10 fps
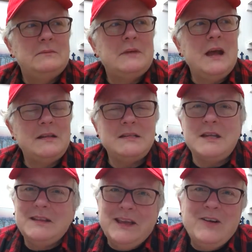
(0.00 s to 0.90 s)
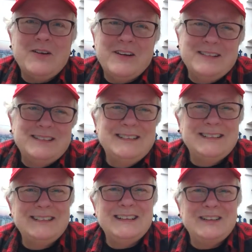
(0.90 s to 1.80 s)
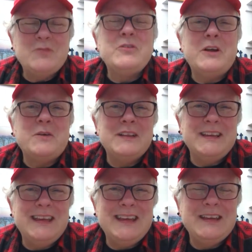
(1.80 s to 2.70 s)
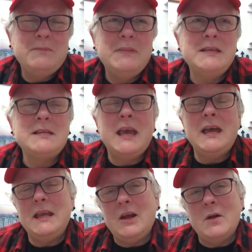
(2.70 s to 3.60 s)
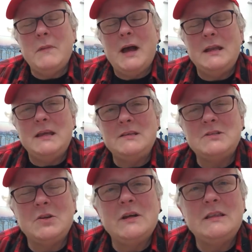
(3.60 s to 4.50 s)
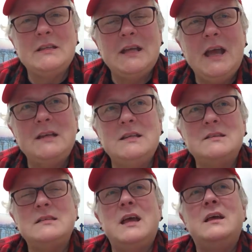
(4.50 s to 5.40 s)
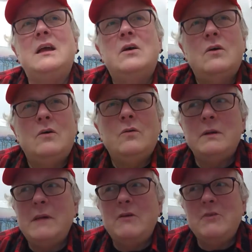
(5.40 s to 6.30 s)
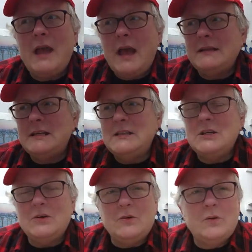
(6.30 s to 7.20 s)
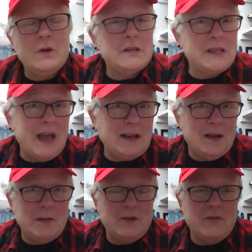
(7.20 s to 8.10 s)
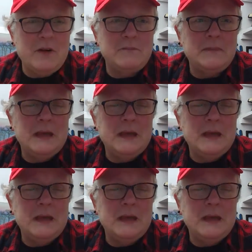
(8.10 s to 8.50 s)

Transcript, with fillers: constantly or frequently be scanning our bodies during the day to say, What am I reacting to? Where's that coming from?